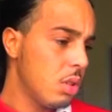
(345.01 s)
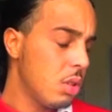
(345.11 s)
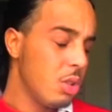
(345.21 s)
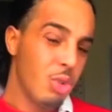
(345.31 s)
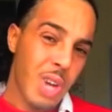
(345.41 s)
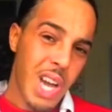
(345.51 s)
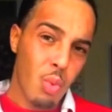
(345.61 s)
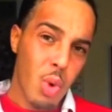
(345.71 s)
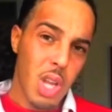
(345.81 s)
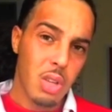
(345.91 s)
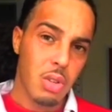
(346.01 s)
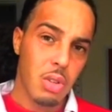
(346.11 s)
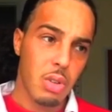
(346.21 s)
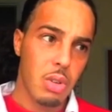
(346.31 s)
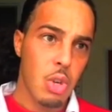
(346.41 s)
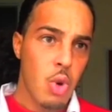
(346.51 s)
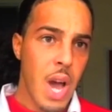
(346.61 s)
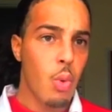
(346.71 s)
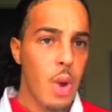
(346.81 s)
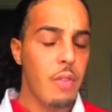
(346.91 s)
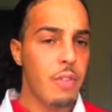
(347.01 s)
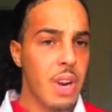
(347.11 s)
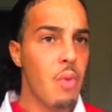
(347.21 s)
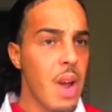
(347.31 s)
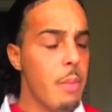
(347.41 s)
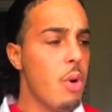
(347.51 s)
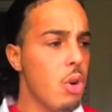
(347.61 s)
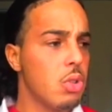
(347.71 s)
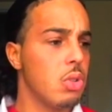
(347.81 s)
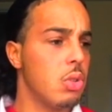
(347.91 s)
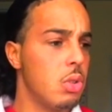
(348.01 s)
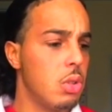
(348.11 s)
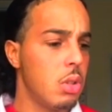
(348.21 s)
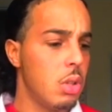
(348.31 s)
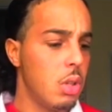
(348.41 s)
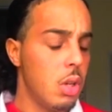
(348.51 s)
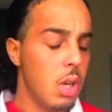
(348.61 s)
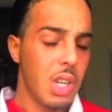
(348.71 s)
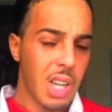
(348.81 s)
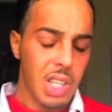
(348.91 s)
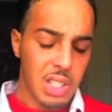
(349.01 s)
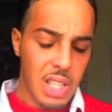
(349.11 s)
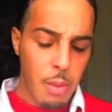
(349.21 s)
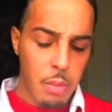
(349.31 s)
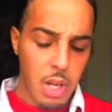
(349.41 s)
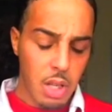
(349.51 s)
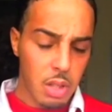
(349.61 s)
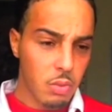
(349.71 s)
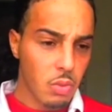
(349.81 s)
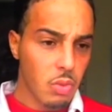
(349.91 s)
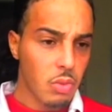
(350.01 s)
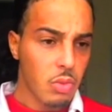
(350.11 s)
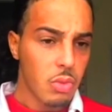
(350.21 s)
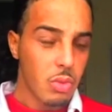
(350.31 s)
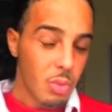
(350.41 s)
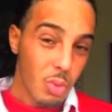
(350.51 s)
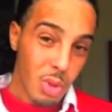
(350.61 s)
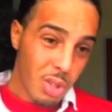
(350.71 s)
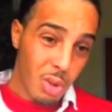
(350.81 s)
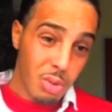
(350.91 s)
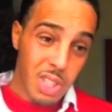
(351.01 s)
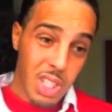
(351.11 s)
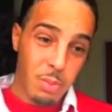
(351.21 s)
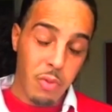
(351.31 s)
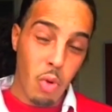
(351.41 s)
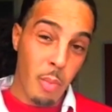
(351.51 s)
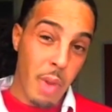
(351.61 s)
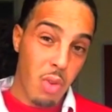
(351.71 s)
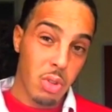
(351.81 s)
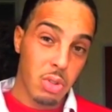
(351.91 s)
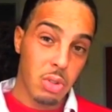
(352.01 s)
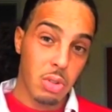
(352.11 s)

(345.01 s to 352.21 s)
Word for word: you gotta wait. You gotta wait for that right person. Now, does that mean no sex before marriage?